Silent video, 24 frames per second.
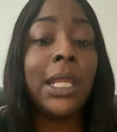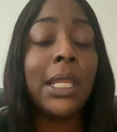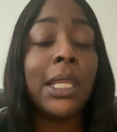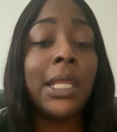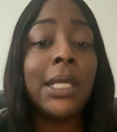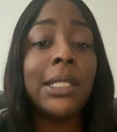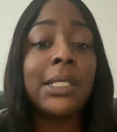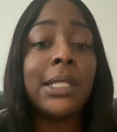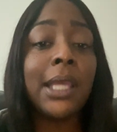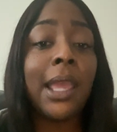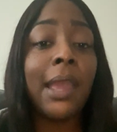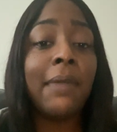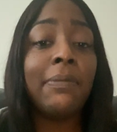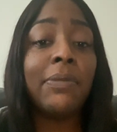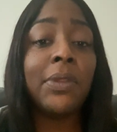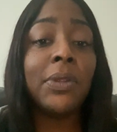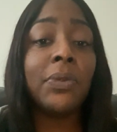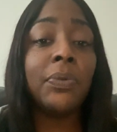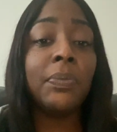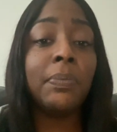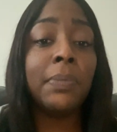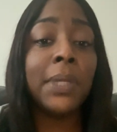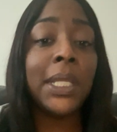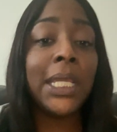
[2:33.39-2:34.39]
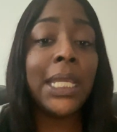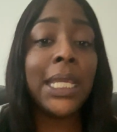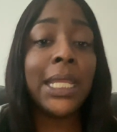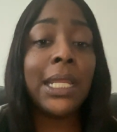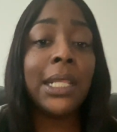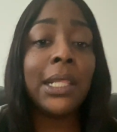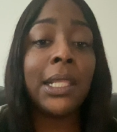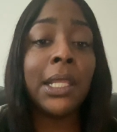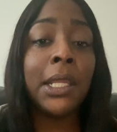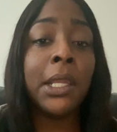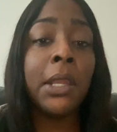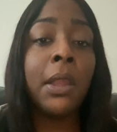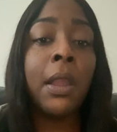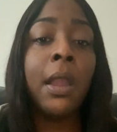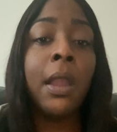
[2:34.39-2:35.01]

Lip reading: It doesn't have to be anything.